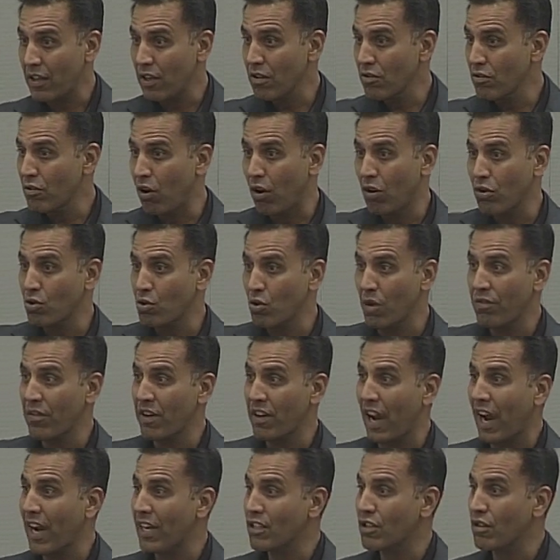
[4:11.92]
they can go
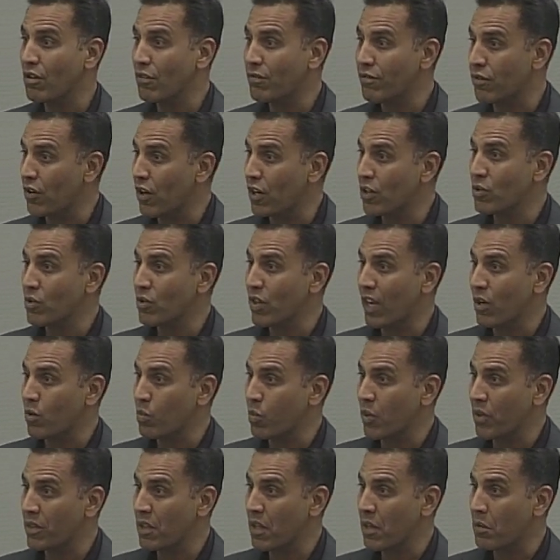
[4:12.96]
to a variety of fora
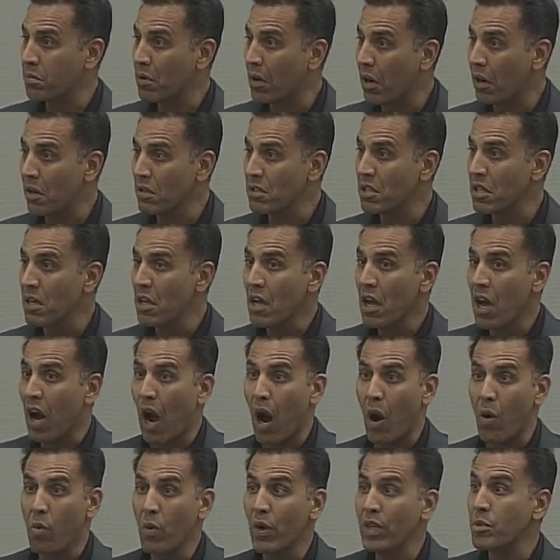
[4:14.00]
to get what they want,
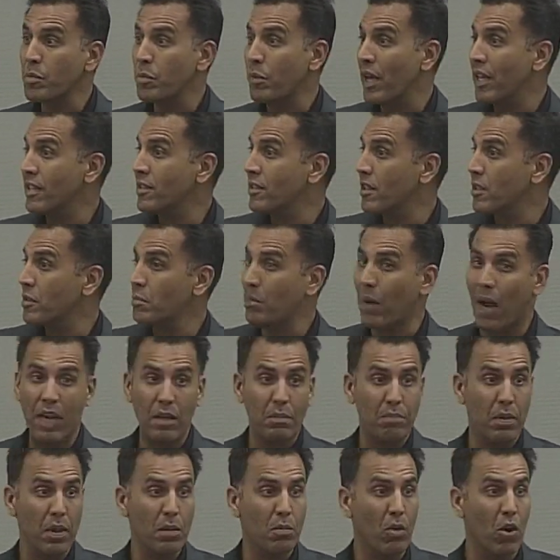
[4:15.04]
which
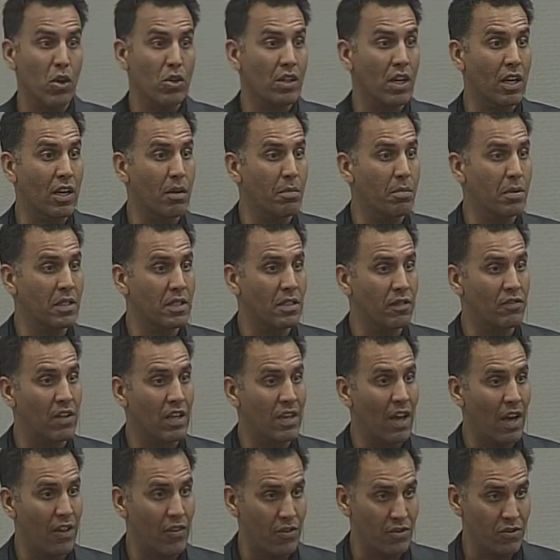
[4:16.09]
places might be more
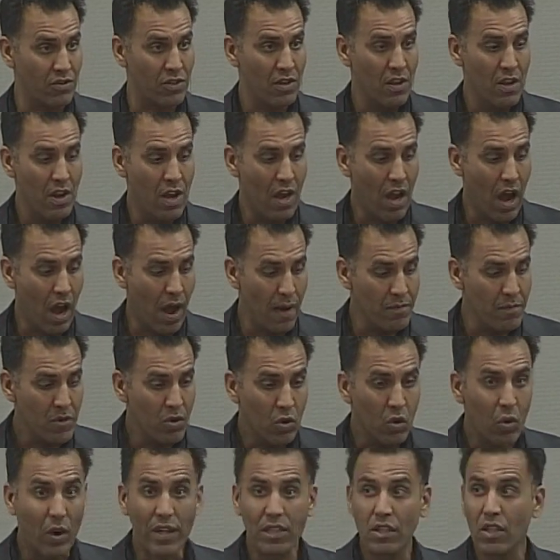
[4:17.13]
deliberative than others.
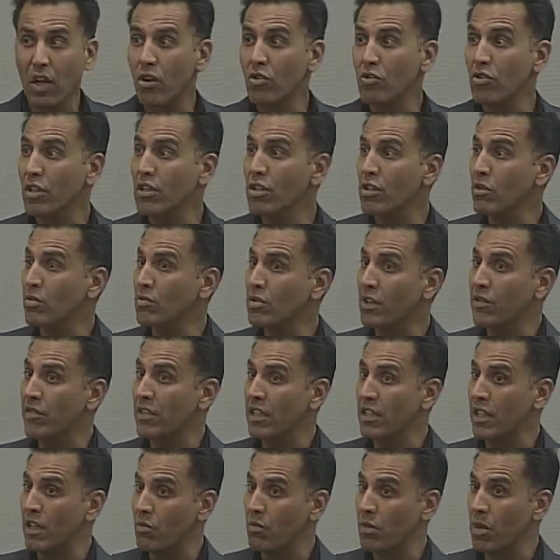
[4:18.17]
Quite
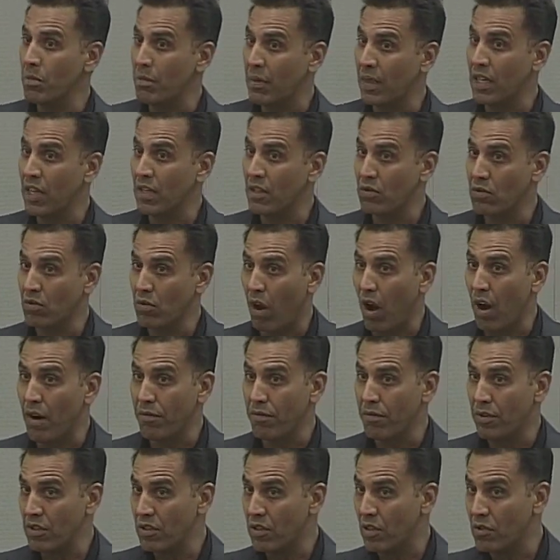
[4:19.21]
counterintuitively, then we begin